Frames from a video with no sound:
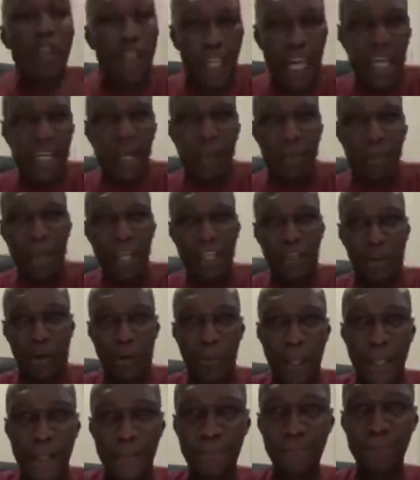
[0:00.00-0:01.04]
you share the page
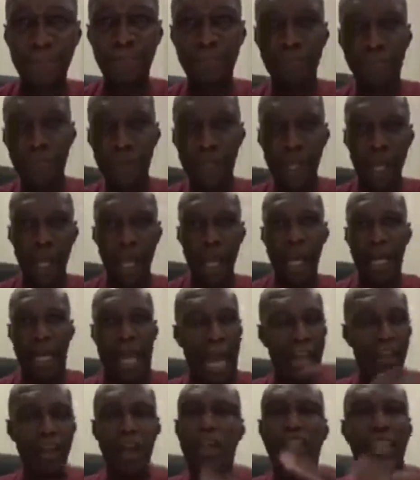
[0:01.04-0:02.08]
for me?
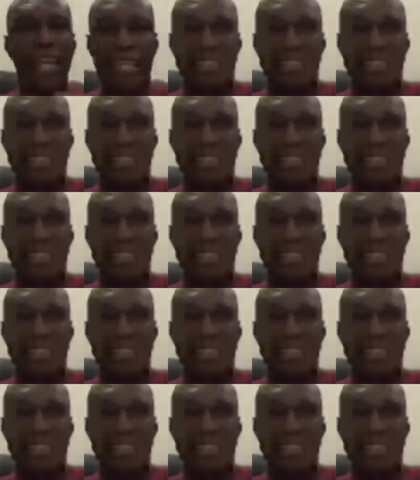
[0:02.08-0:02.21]
Can you